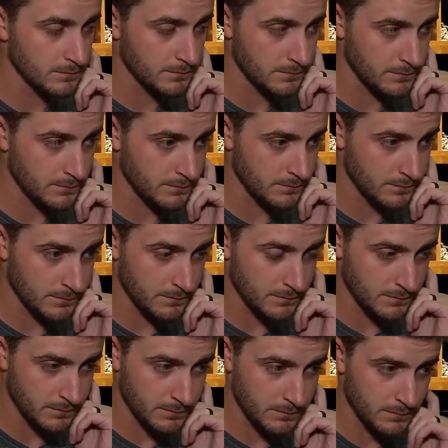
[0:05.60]
How were you kind of
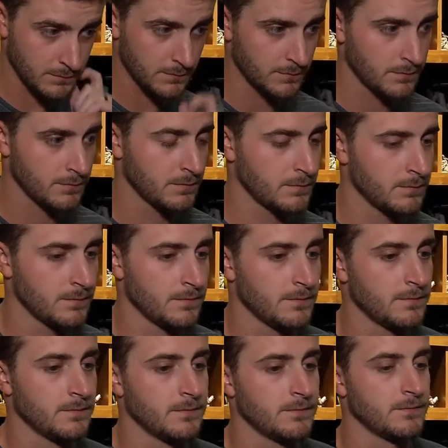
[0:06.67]
balancing
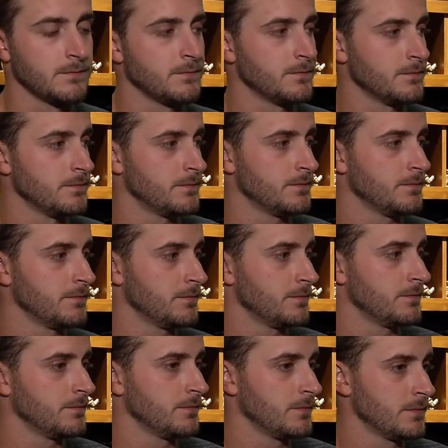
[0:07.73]
those two
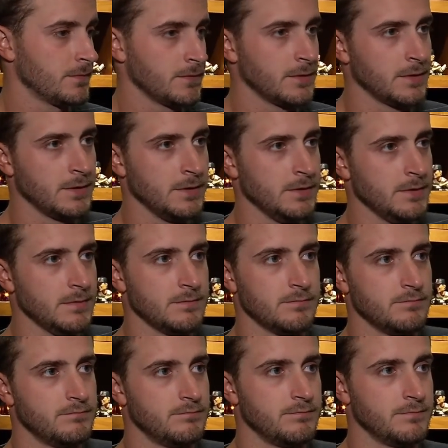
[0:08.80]
things? You were um,
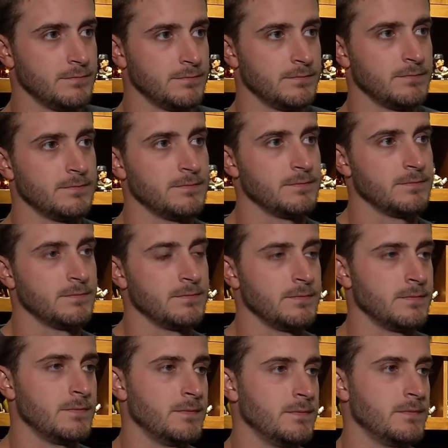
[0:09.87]
effective enough to get the
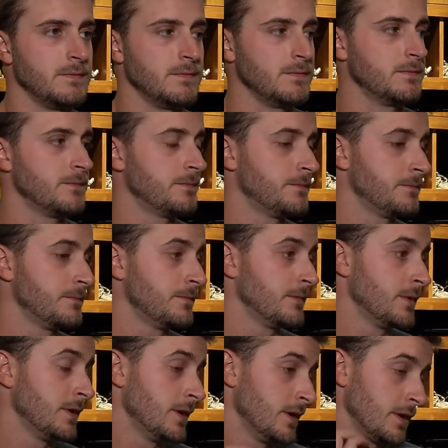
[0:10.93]
strikeouts, but the pitch count was getting up.
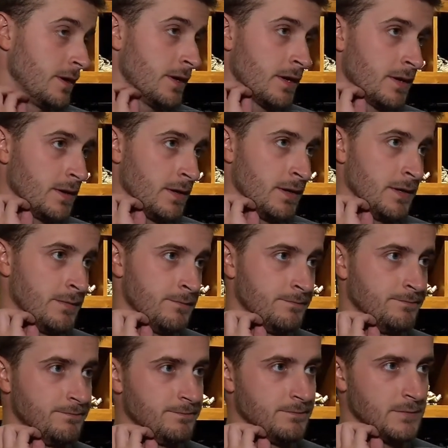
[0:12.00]
Yeah,
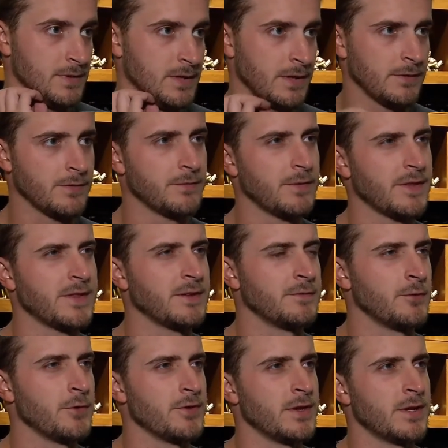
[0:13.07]
um, yeah. I think the
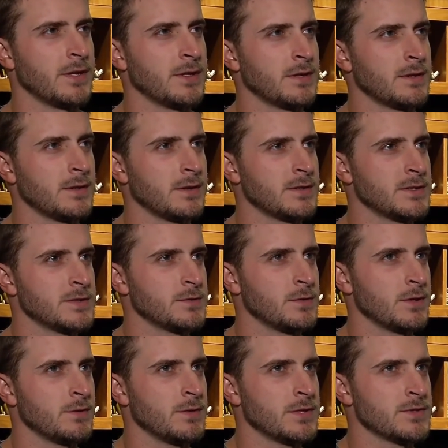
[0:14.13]
fourth inning is
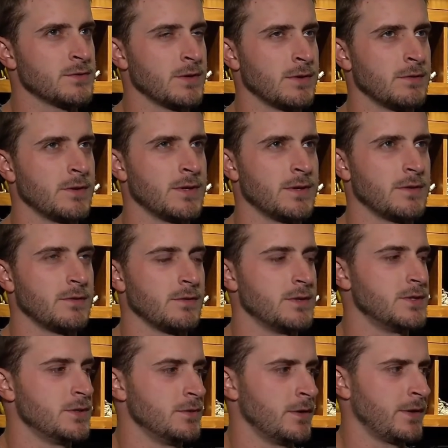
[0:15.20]
what it was, where I went
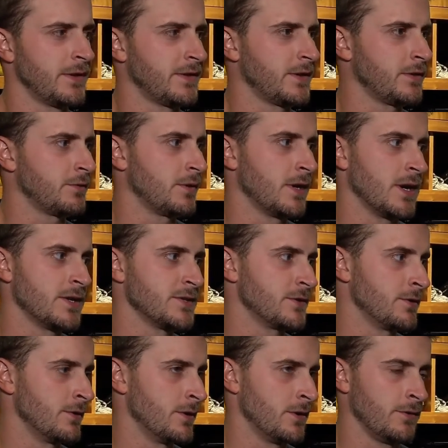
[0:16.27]
three-two on I think three guys
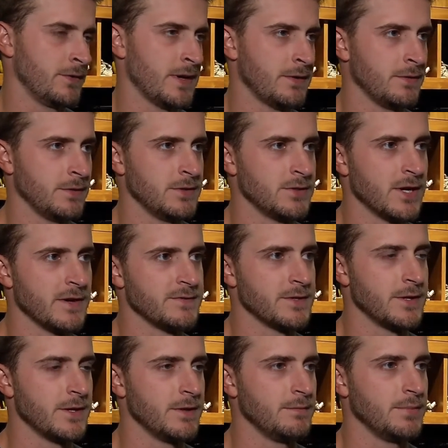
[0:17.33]
in a row. That really drives
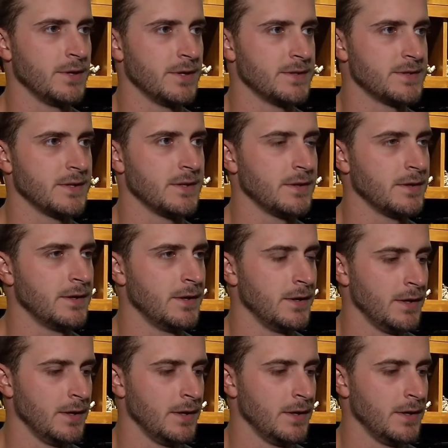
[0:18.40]
it up, but. Uh,